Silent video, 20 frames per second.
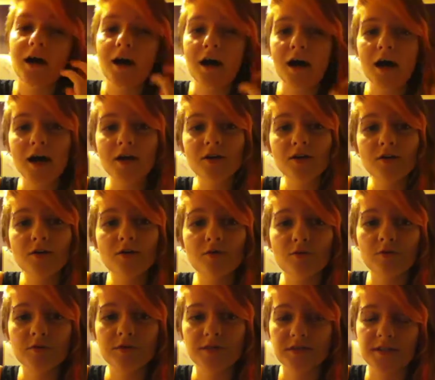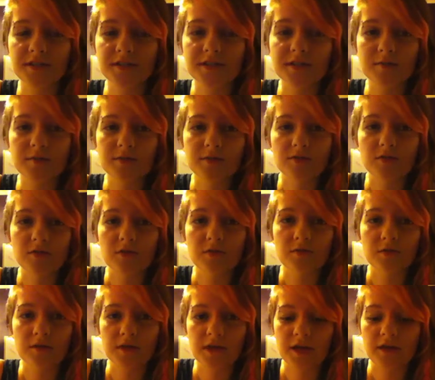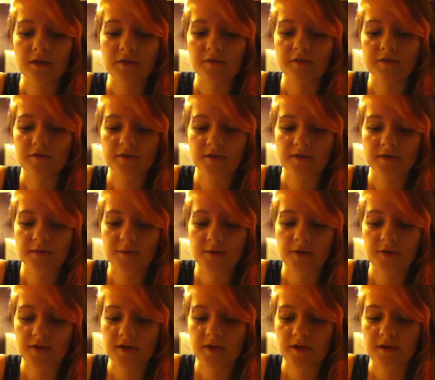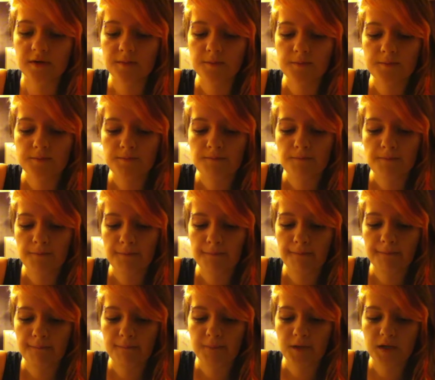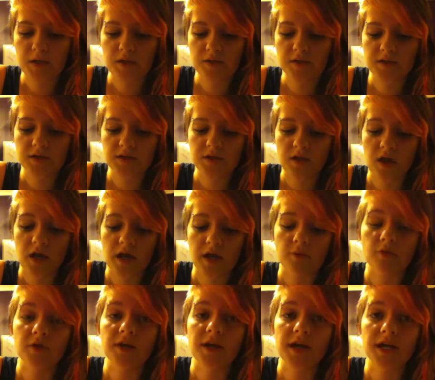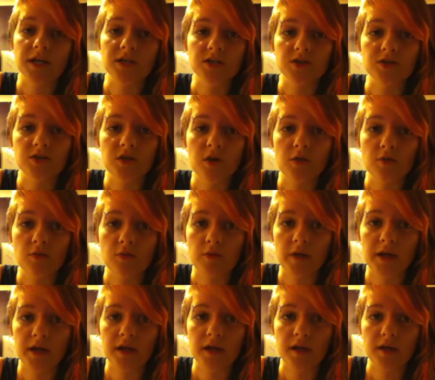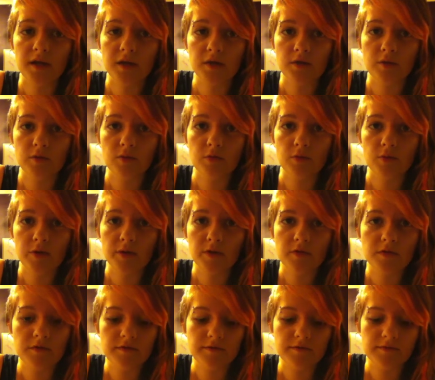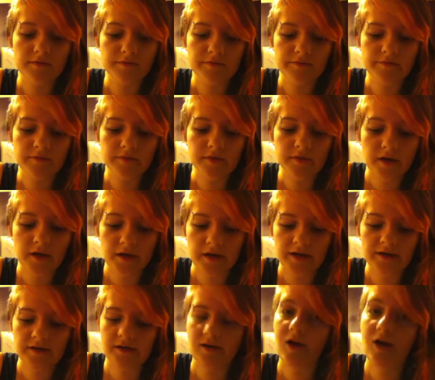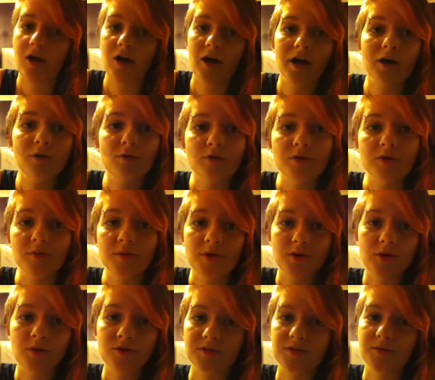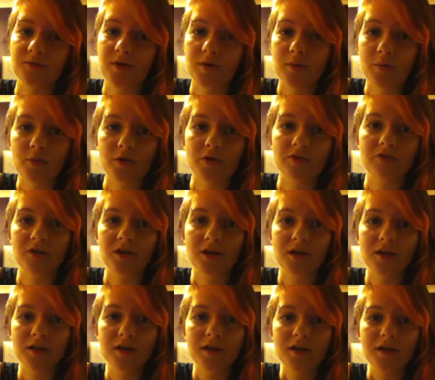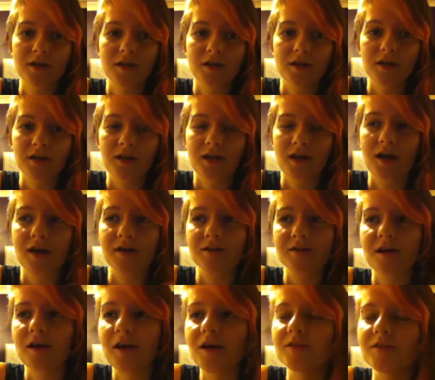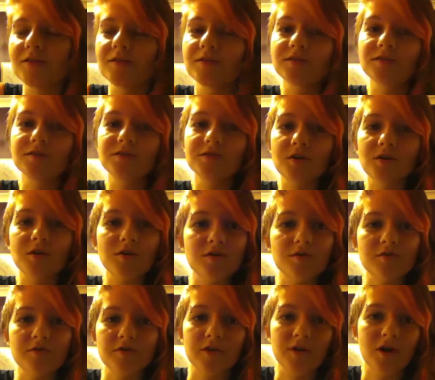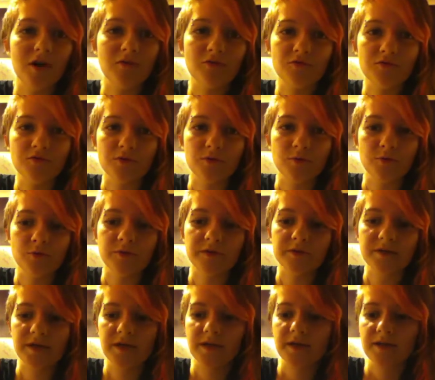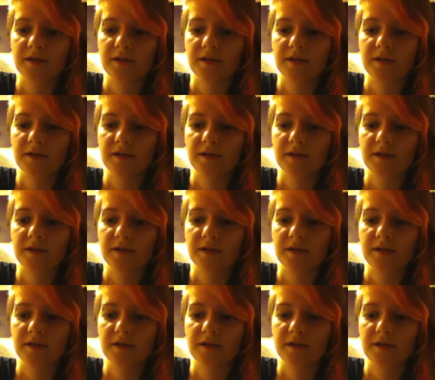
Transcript: I don't want things to be too complicated for this body, because I want to act a certain way with the guy that I want to be calling my boyfriend. Others don't feel comfortable with that.